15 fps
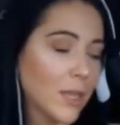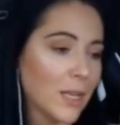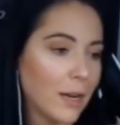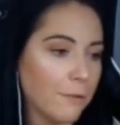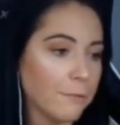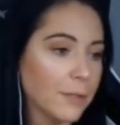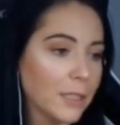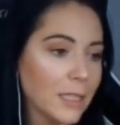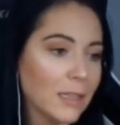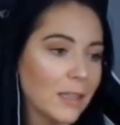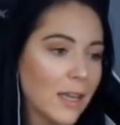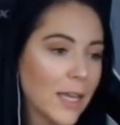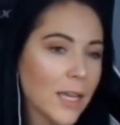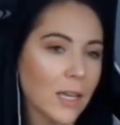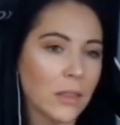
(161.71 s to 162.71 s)
that I really
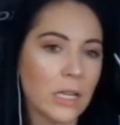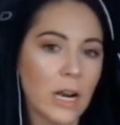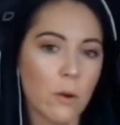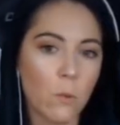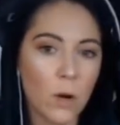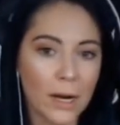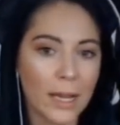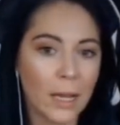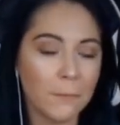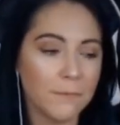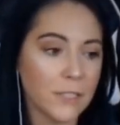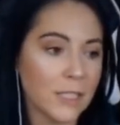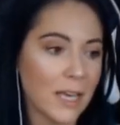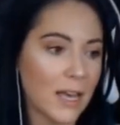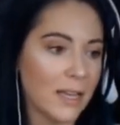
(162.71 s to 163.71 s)
like and that I want to
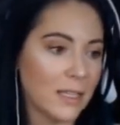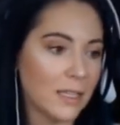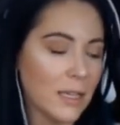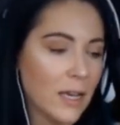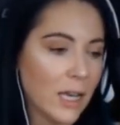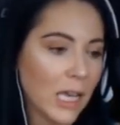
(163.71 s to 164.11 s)
emphasize.